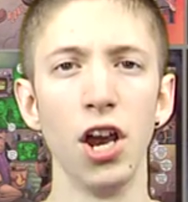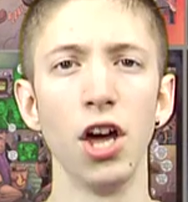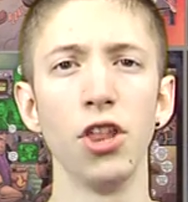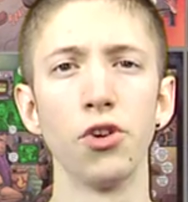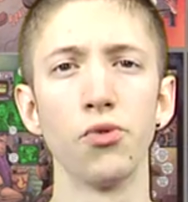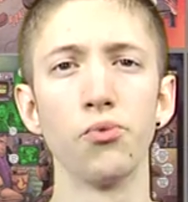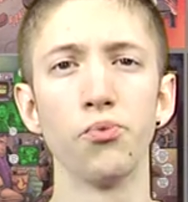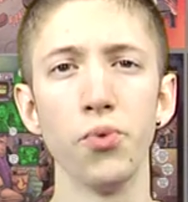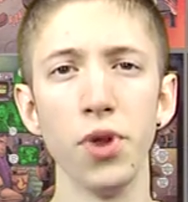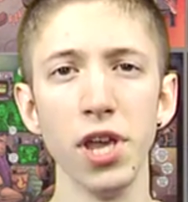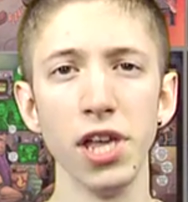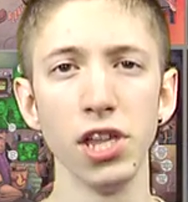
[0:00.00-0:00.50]

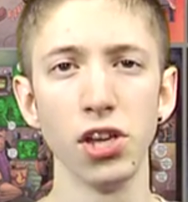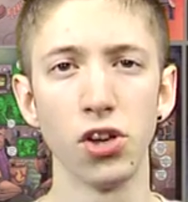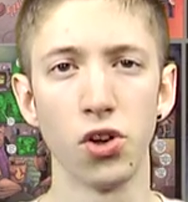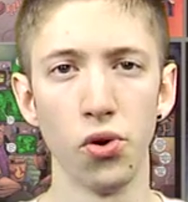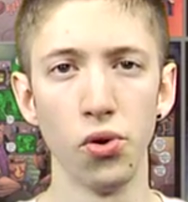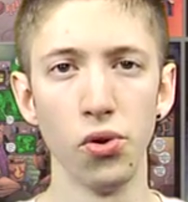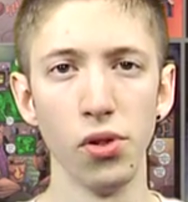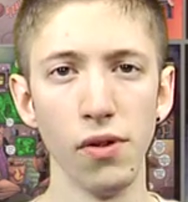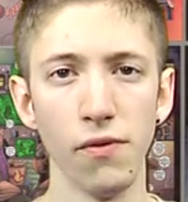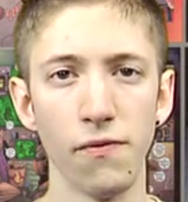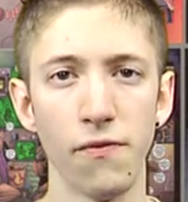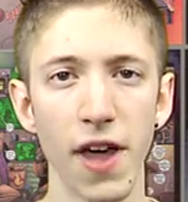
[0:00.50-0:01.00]
Another really
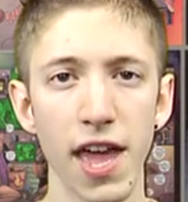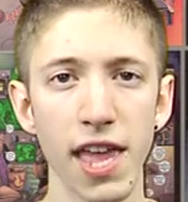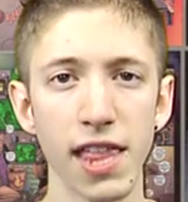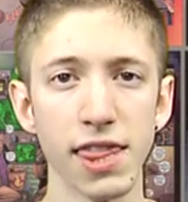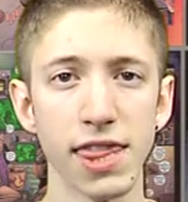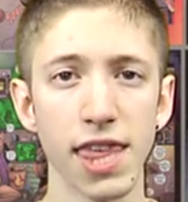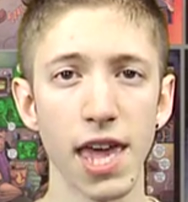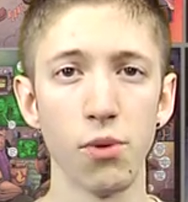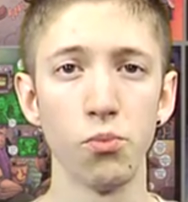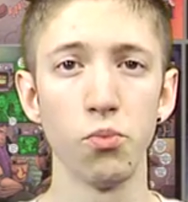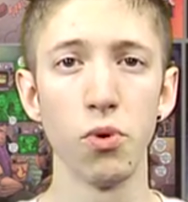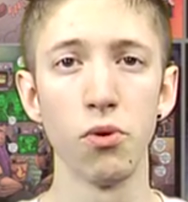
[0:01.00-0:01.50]
cool
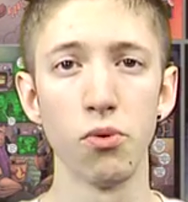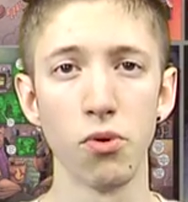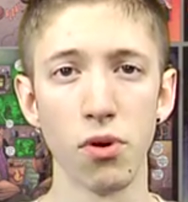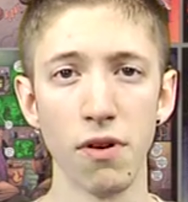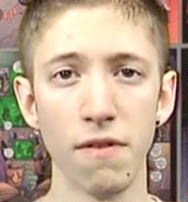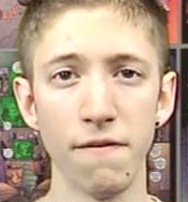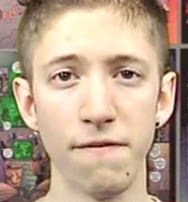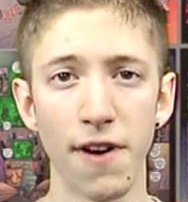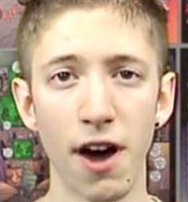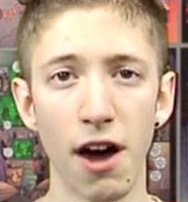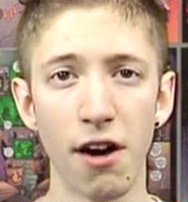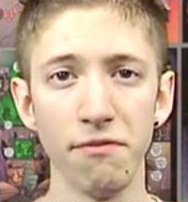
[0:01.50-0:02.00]
event that we were
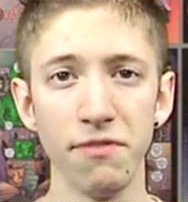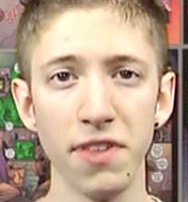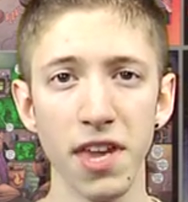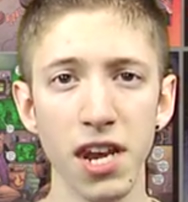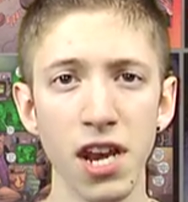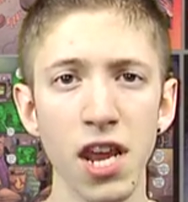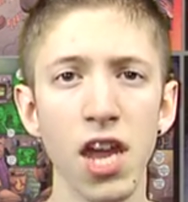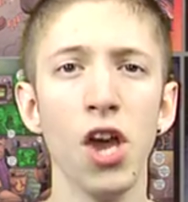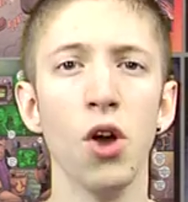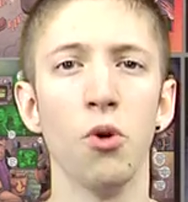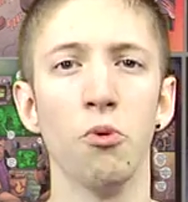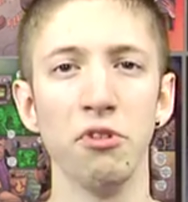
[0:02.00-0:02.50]
involved
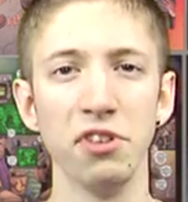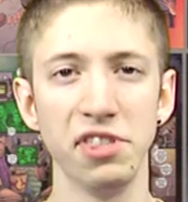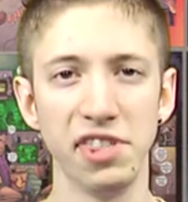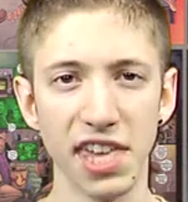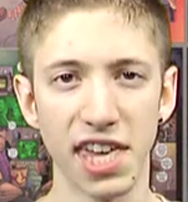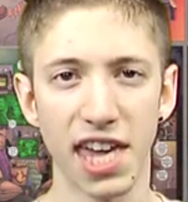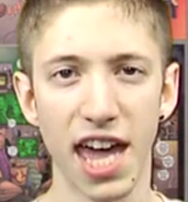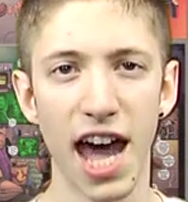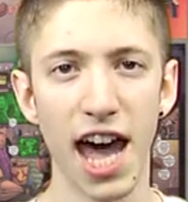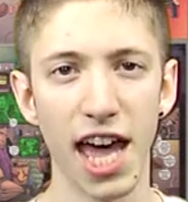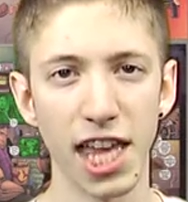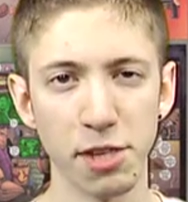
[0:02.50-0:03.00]
in was
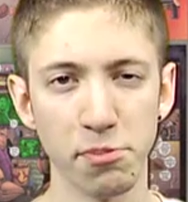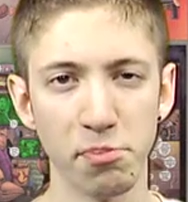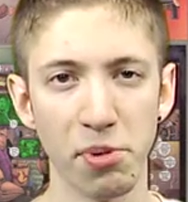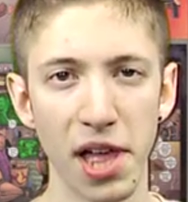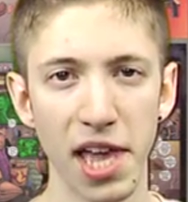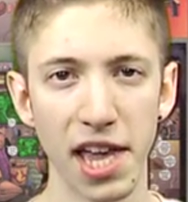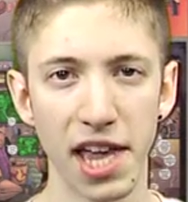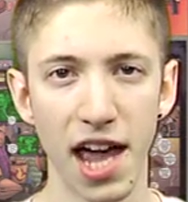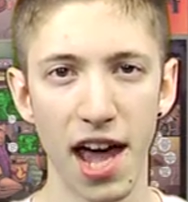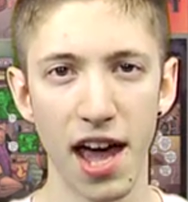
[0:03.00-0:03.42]
the cosplay